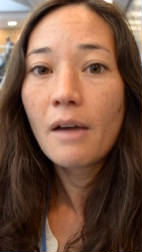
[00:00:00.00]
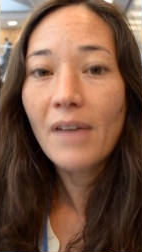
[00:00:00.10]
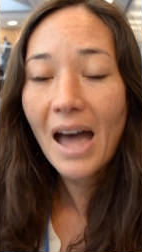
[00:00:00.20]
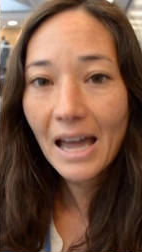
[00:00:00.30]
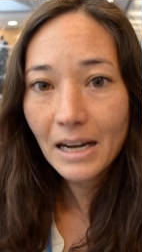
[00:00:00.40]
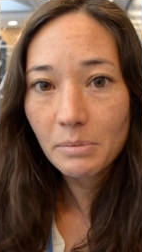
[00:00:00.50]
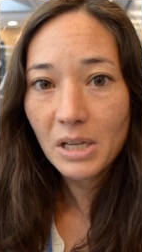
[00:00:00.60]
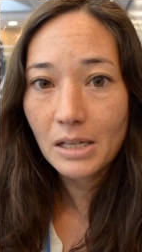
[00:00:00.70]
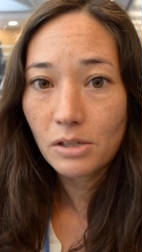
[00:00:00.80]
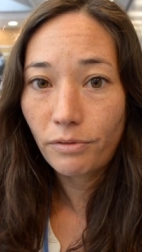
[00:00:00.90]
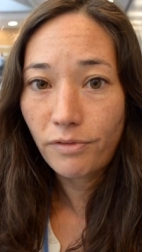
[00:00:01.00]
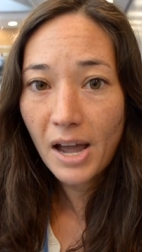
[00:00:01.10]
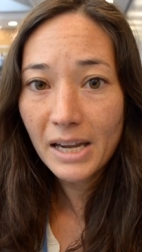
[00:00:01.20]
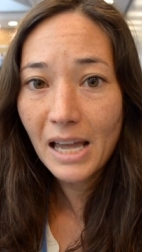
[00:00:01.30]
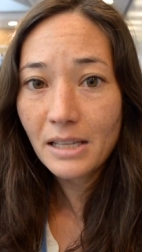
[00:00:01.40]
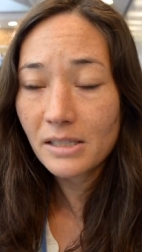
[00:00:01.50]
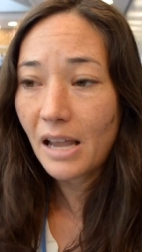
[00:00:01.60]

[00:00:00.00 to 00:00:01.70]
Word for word: for adaptation finance